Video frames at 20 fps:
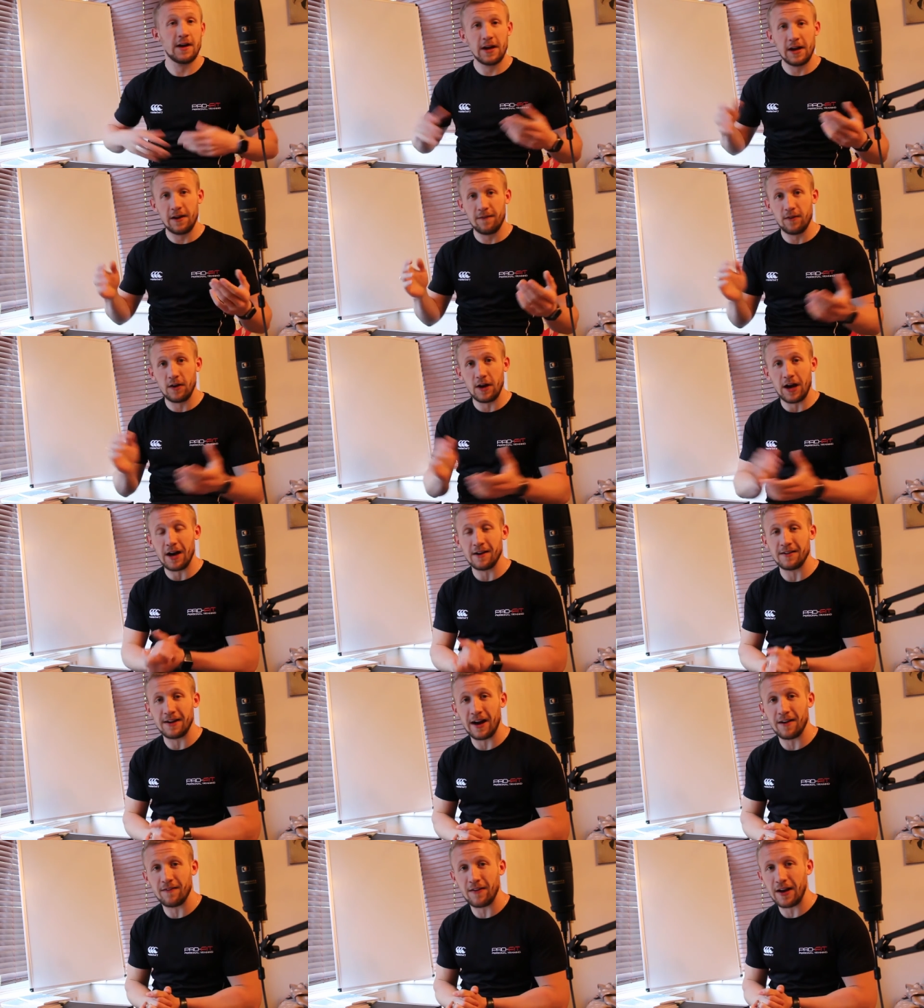If you
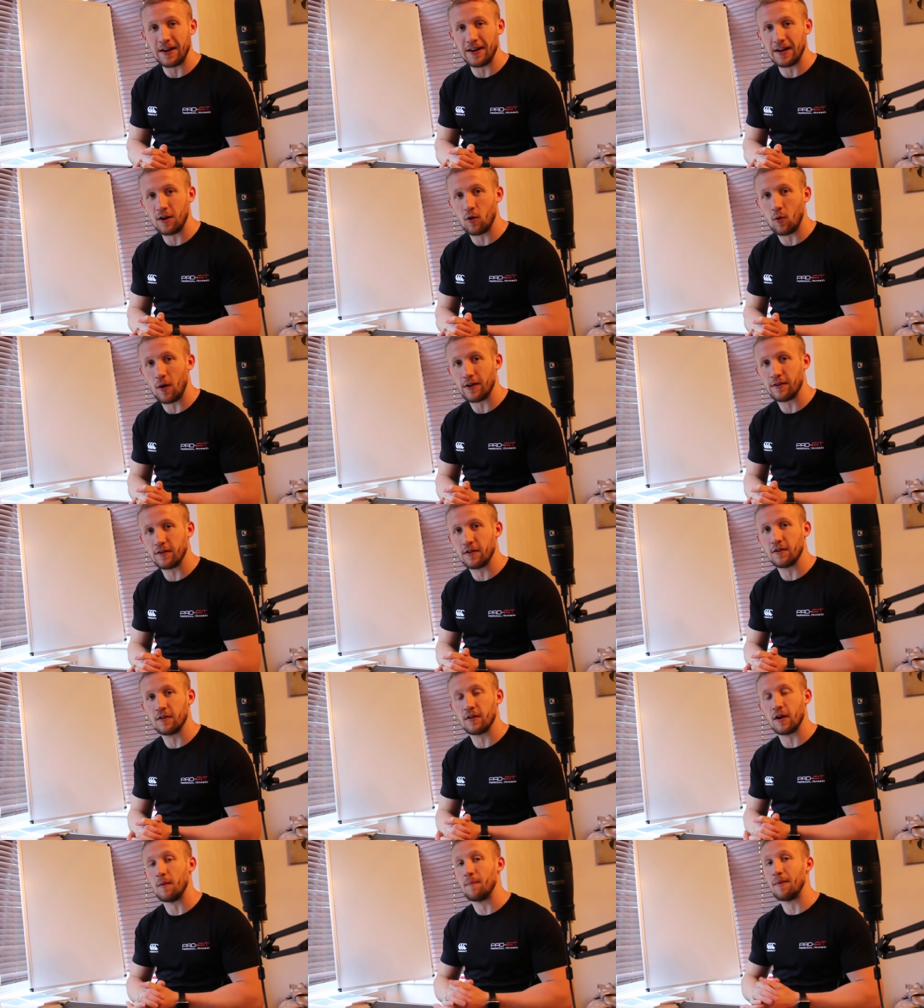guys have any
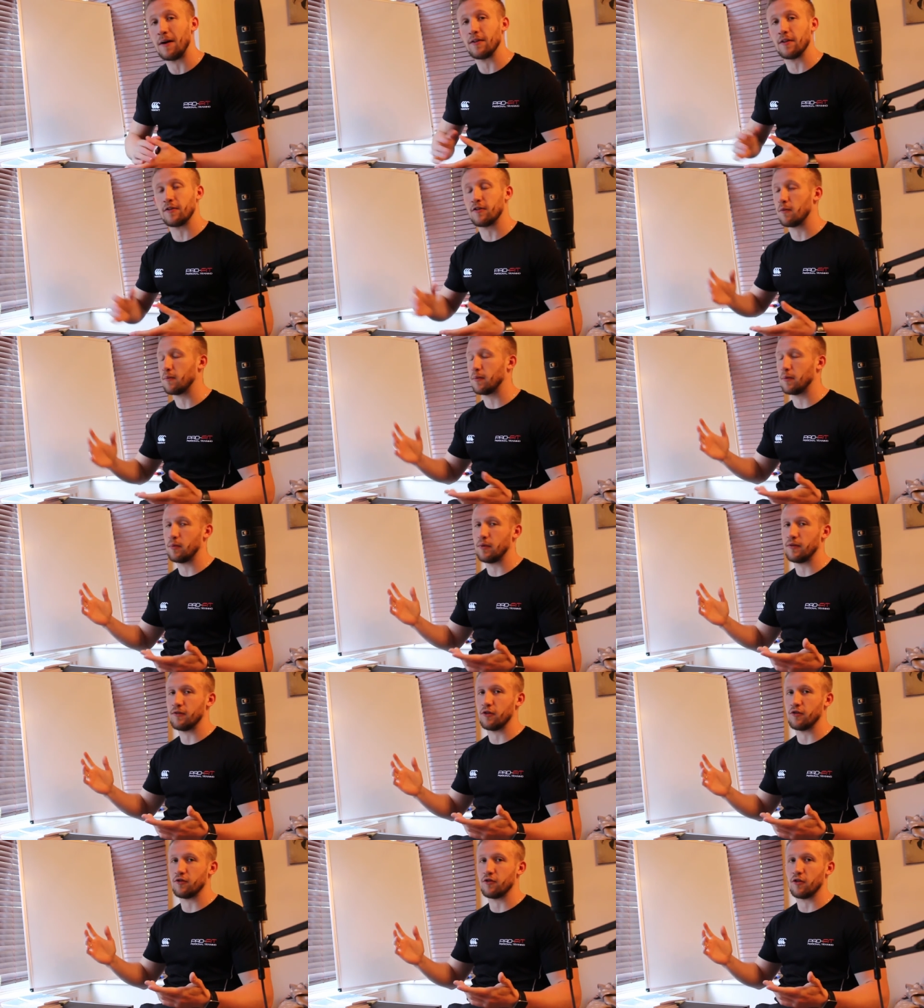questions about the topic
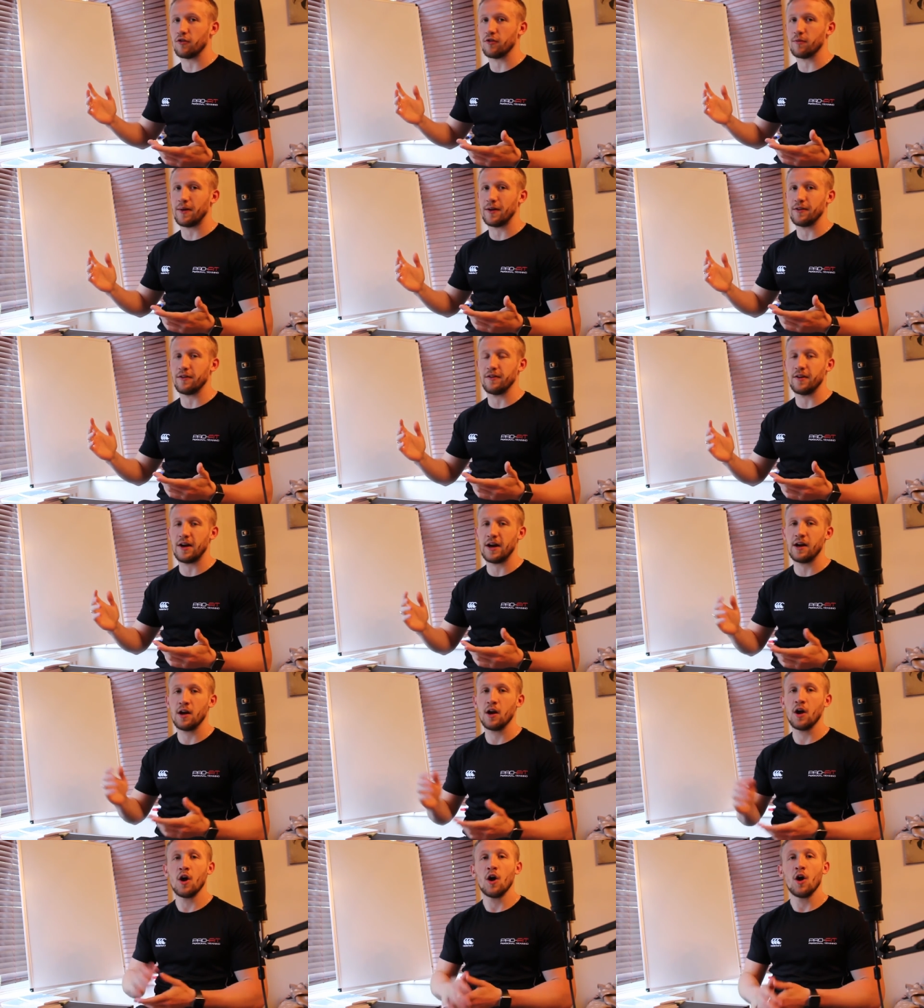we've just talked about
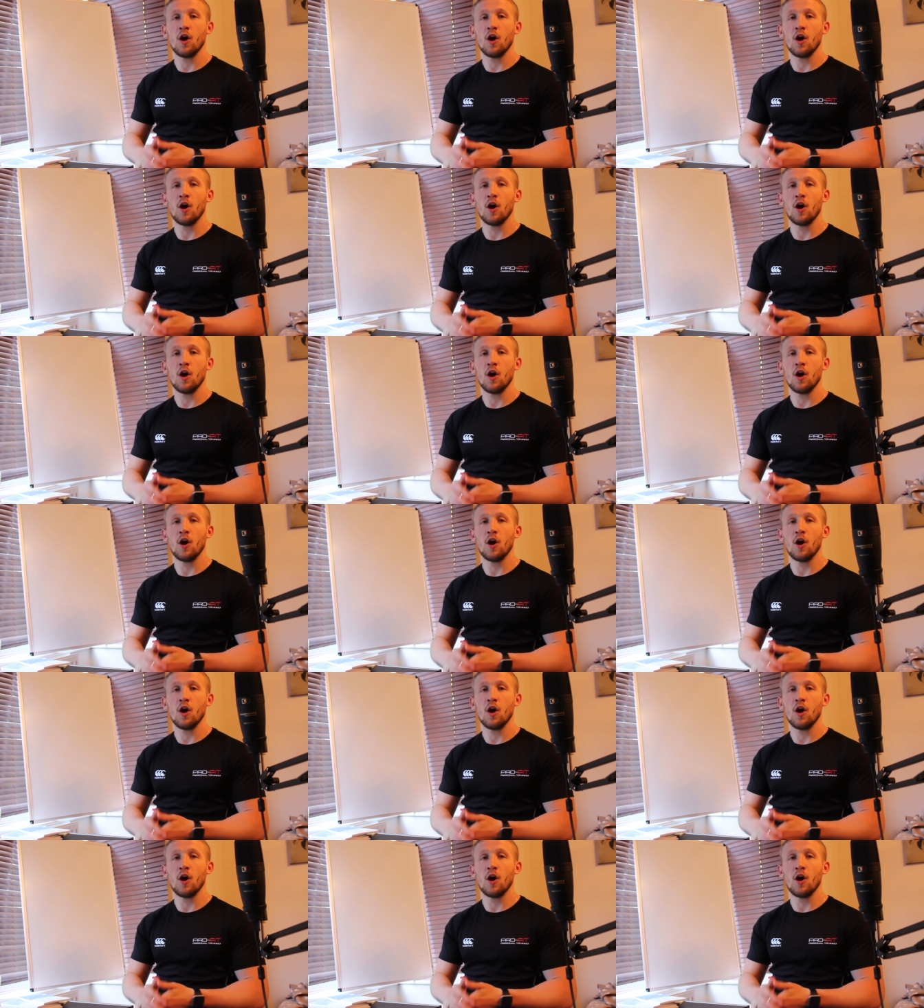today,